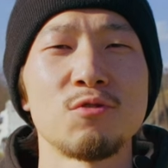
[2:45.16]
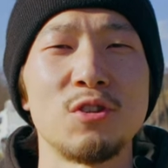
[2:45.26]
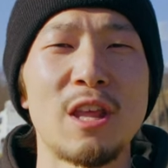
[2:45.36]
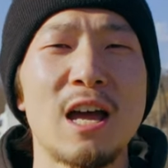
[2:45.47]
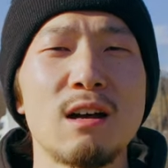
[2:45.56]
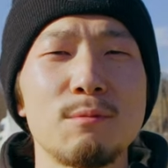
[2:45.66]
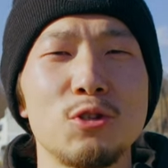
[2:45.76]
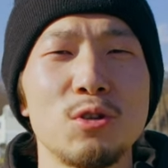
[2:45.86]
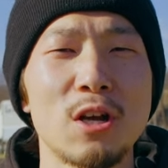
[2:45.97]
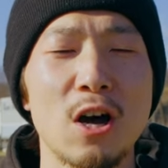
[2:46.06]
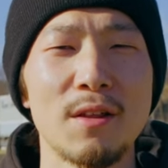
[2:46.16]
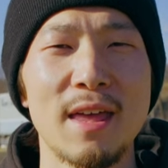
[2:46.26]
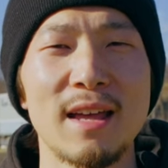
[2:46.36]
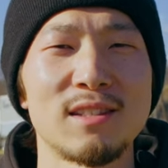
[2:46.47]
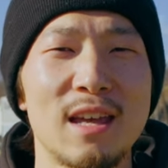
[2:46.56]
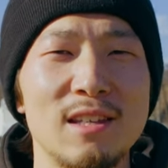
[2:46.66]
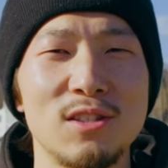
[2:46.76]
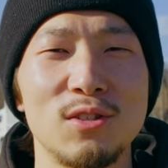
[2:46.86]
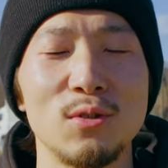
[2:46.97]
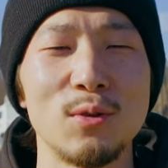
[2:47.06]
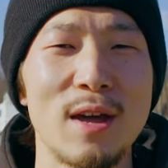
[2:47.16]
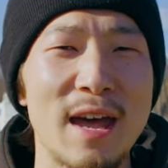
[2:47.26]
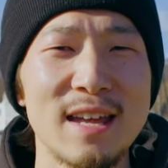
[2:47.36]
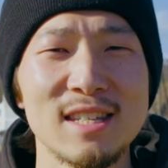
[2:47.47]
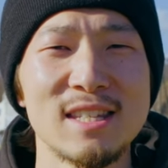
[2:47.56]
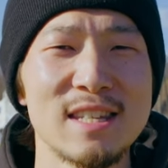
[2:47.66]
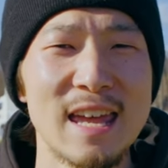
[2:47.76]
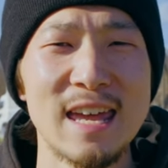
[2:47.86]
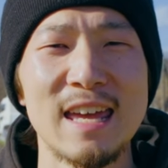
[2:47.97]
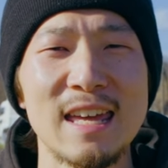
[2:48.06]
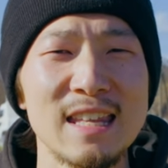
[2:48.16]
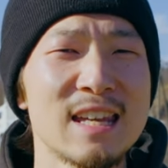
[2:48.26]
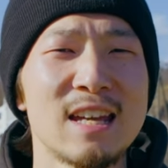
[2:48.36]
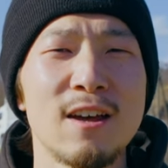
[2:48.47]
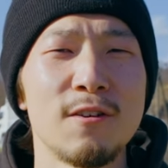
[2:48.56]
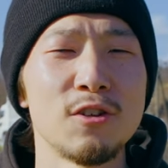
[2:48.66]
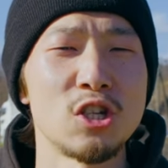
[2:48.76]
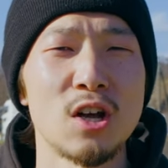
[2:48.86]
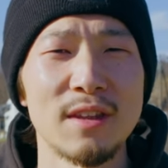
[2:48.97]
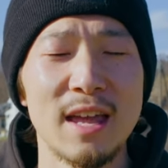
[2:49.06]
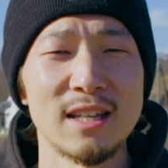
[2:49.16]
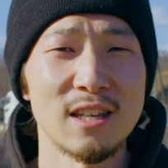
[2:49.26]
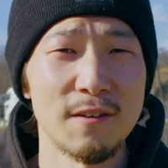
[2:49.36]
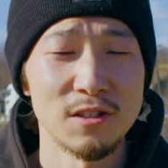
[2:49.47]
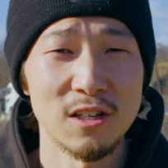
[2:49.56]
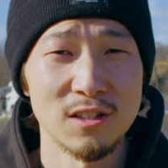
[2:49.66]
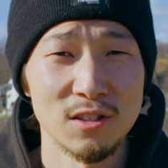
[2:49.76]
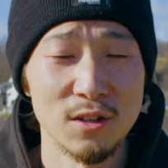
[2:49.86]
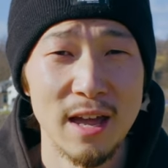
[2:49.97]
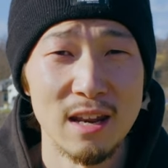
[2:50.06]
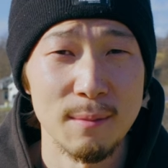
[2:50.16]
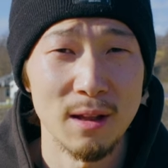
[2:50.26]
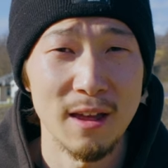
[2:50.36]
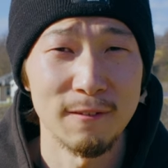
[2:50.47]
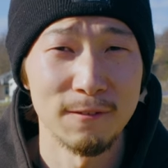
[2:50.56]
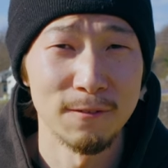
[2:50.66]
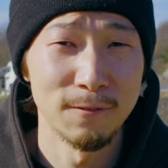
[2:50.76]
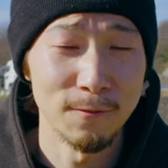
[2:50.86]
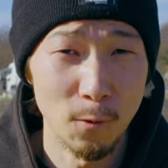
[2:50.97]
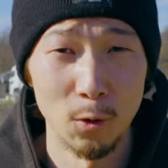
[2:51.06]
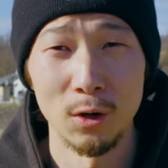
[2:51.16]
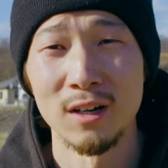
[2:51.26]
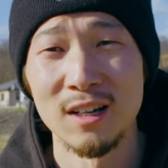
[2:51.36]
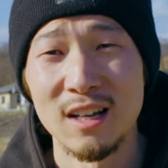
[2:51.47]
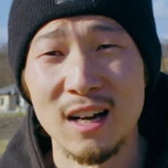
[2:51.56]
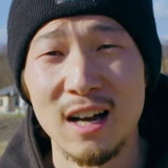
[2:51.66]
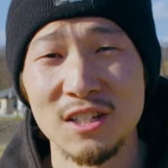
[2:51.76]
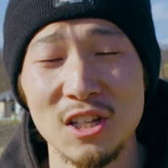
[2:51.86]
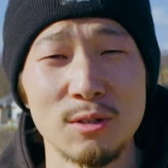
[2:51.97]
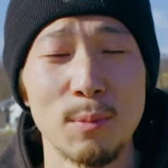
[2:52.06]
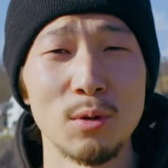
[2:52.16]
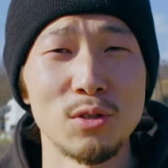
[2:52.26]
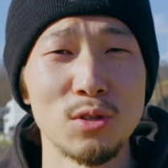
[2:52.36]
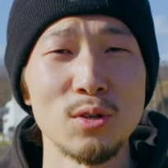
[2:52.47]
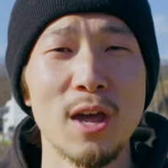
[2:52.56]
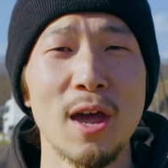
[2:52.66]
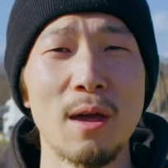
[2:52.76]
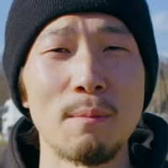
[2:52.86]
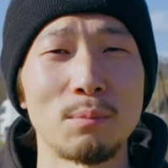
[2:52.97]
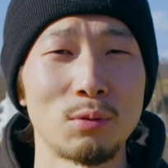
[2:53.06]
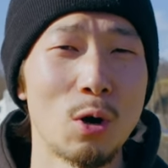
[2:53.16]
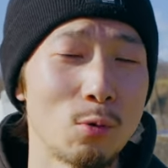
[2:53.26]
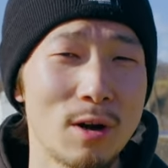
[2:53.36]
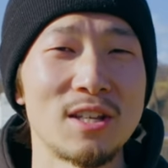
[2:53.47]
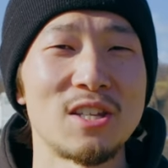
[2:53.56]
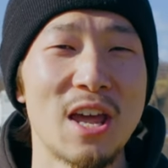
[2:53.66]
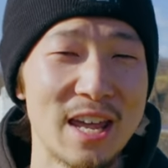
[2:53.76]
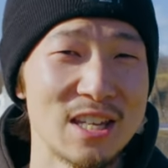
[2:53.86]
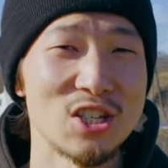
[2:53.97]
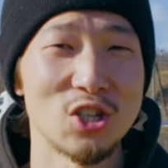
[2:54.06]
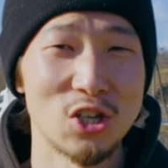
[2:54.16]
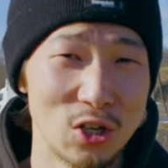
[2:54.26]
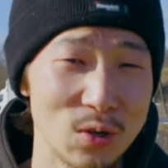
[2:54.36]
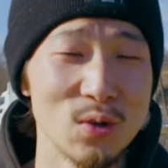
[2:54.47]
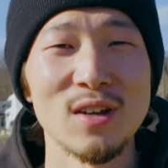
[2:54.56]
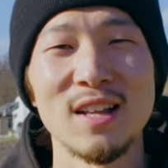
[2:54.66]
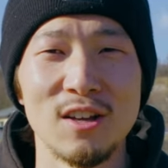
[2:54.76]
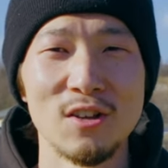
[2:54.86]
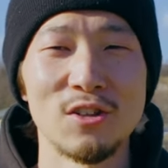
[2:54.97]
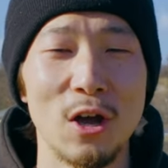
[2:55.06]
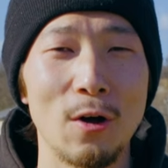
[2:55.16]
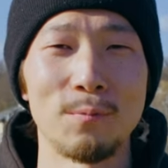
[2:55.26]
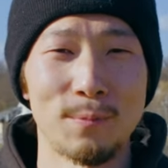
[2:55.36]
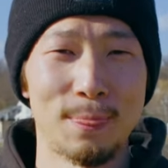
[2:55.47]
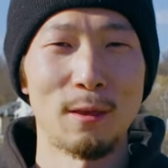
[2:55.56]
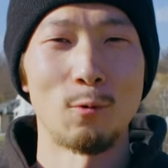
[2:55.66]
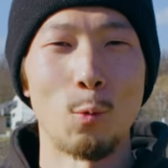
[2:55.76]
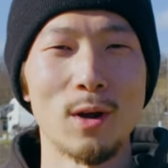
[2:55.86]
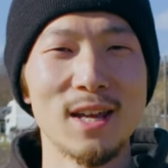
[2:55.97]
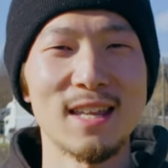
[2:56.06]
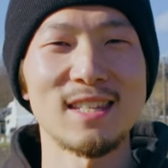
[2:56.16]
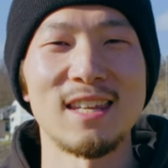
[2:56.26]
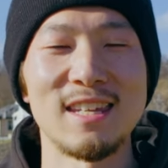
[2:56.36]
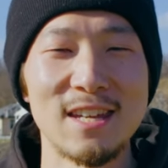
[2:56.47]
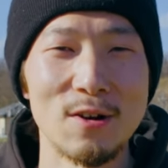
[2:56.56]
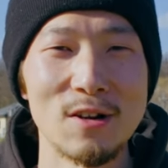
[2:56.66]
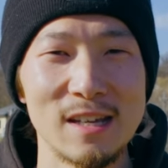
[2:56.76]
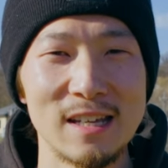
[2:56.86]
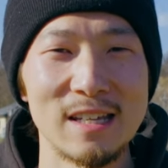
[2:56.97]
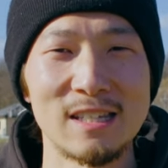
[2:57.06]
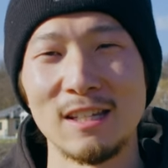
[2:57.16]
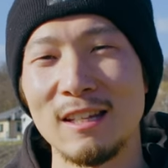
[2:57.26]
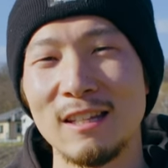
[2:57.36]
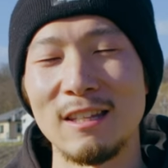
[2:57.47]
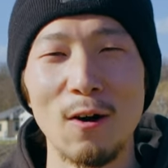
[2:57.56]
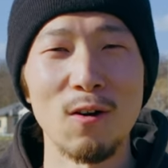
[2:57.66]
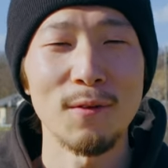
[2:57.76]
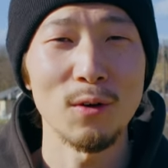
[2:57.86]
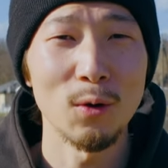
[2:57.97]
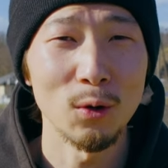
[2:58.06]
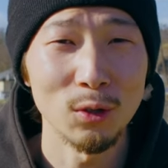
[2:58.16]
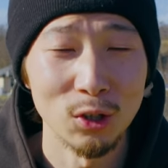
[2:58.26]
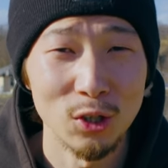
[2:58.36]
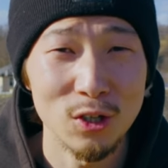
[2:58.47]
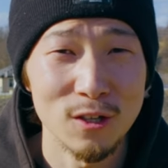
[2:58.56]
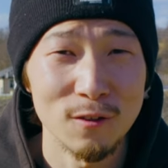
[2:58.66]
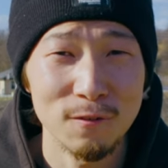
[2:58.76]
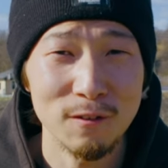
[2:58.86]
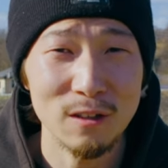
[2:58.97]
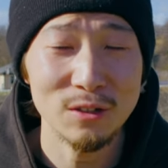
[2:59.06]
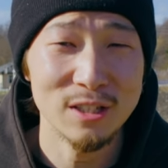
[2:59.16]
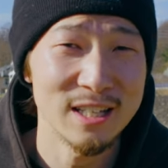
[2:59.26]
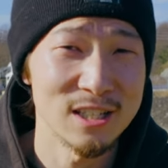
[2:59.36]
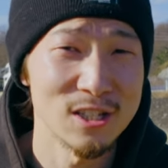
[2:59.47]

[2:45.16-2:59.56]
So now I'm shooting on X-H2S and Fujinon XF 16-80mm F4, 6.2K ProRes HQ. So what I can say here is the overall look feels kind of